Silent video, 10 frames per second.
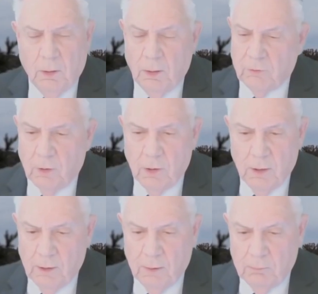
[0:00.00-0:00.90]
That's all
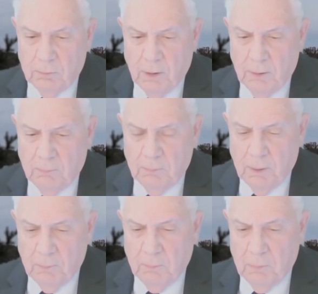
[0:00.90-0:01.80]
right. I, I,
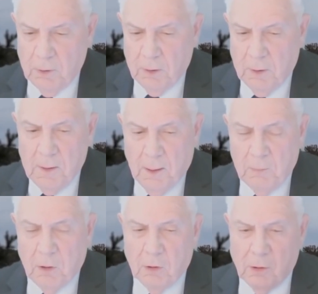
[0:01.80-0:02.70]
I'm, I'm
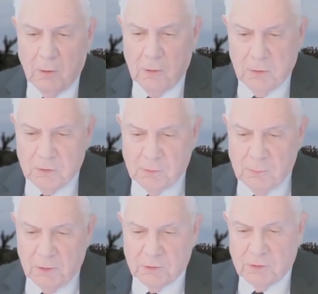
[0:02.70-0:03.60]
here to learn just as
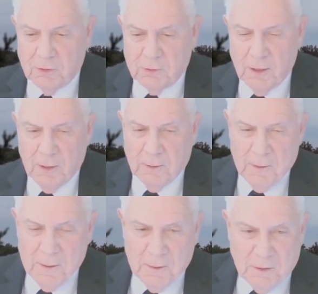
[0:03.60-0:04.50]
much as to try to
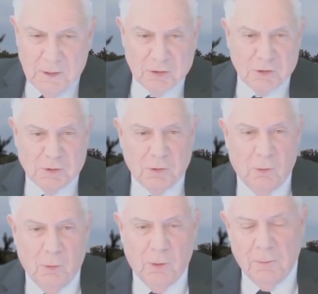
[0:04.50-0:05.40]
teach.
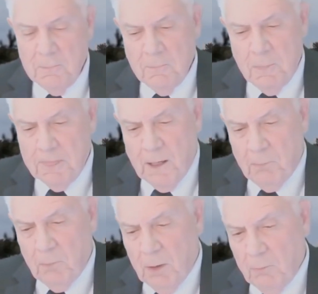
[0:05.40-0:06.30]
So. Uh,
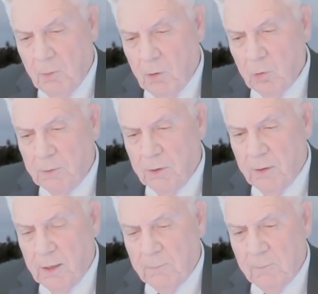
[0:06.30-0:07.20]
I'm, I'm open to
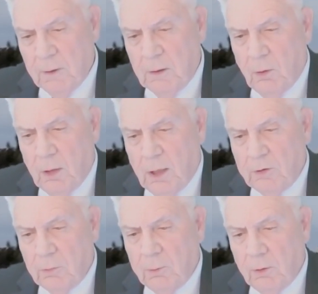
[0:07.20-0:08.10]
that. Well, I
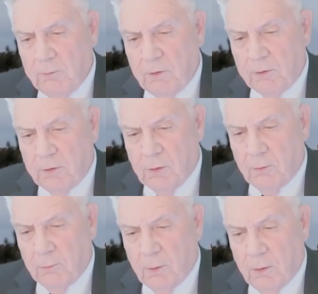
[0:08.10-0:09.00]
do believe that there
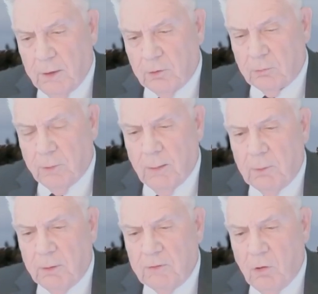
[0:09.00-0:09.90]
are angels, but I
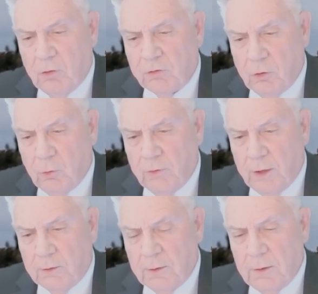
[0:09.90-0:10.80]
believe also
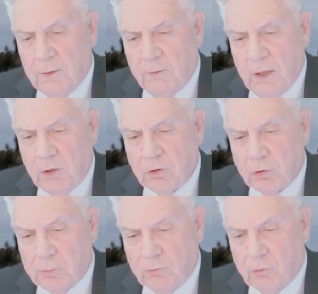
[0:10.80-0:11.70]
that the
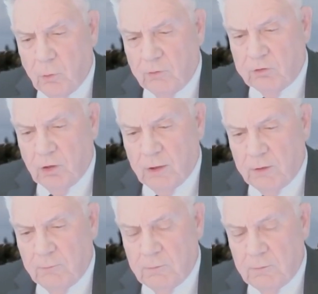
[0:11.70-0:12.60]
angels before the
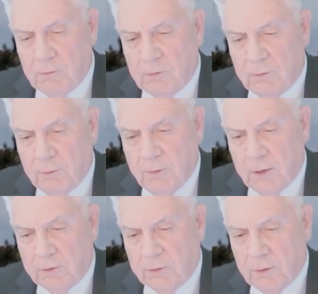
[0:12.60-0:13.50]
flood
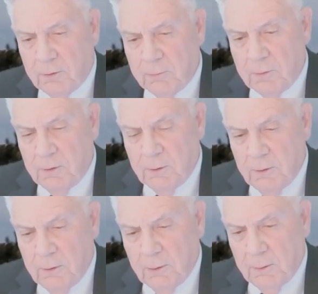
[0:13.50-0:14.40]
that
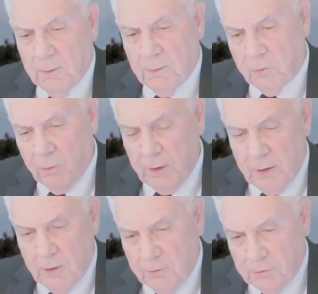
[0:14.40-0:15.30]
uh, uh,
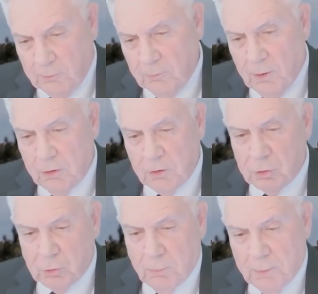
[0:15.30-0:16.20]
created some
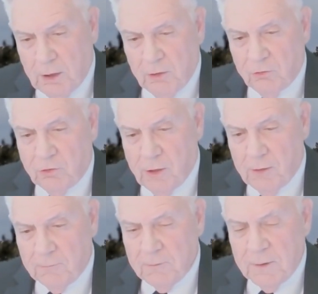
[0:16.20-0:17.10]
unusual beings
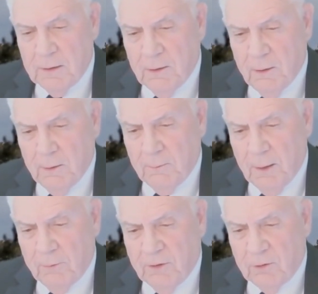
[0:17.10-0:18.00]
there. Uh,
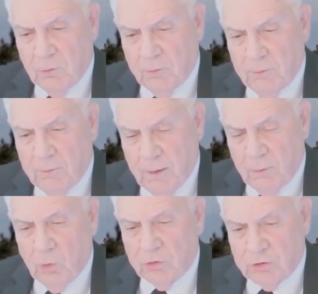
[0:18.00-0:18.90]
I think that
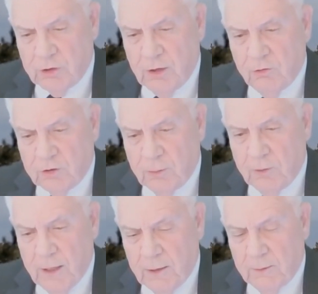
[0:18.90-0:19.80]
we're seeing some
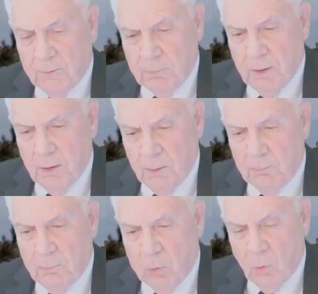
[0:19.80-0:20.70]
of that uh,
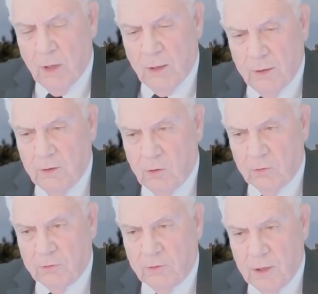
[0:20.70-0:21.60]
pour out in the
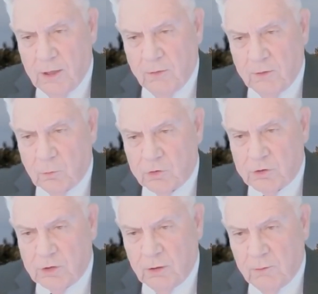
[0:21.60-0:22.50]
earth today. I think we're
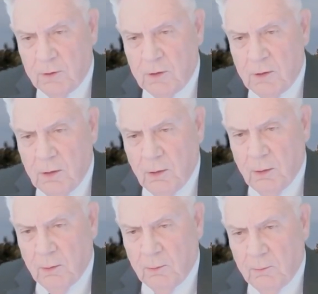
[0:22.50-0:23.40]
seeing
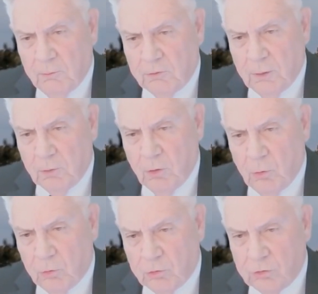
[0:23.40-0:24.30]
uh, some of
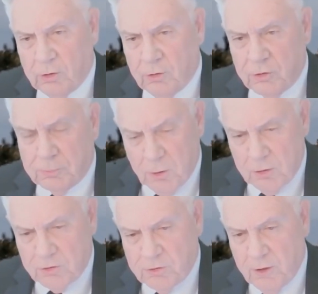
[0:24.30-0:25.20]
those uh,
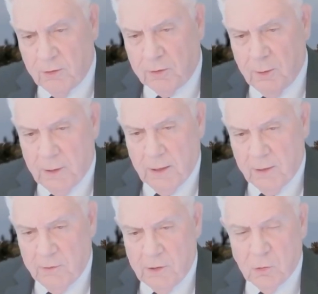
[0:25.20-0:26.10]
spirits that are coming out
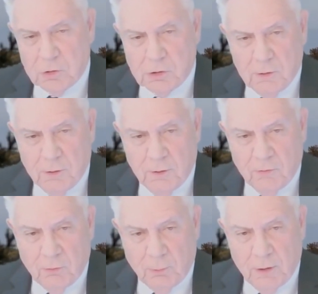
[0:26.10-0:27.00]
of the ocean and
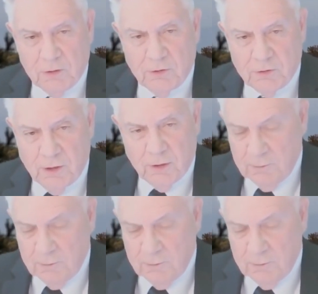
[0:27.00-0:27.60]
different places that